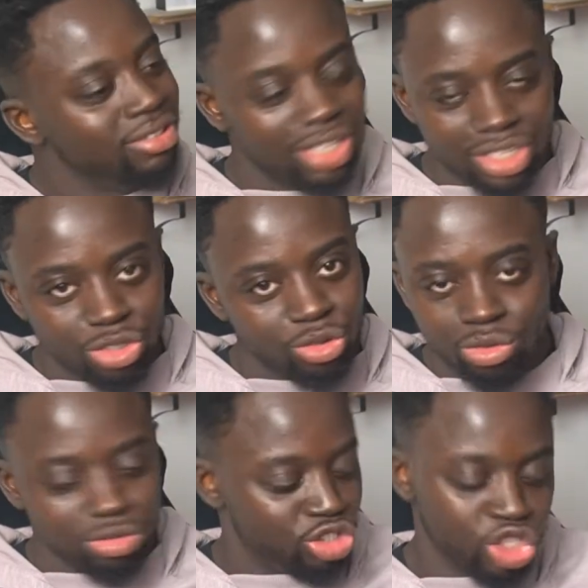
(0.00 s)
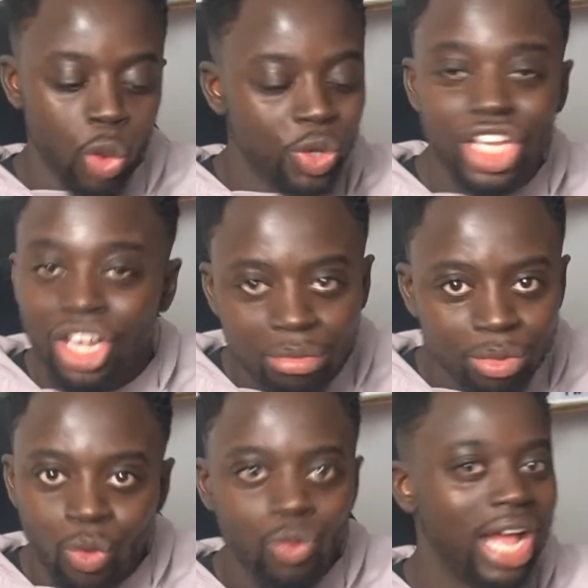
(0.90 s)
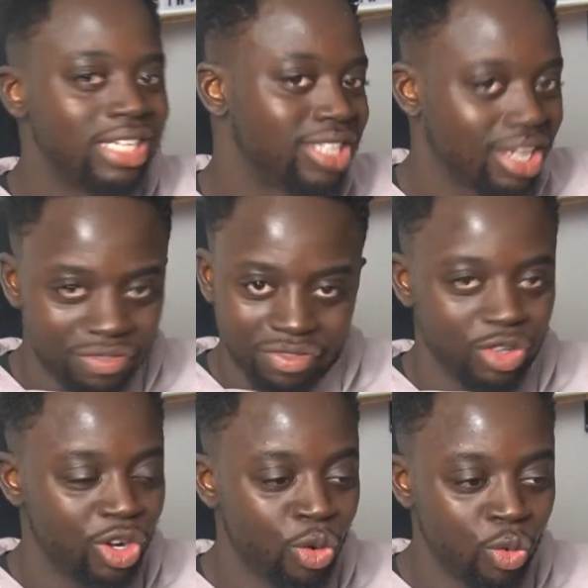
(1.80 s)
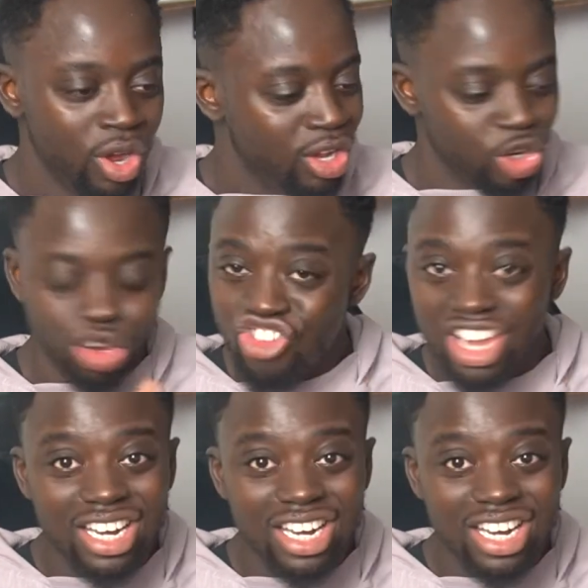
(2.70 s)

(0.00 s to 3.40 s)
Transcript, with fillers: It's sodium, all that stuff, you know, not drinking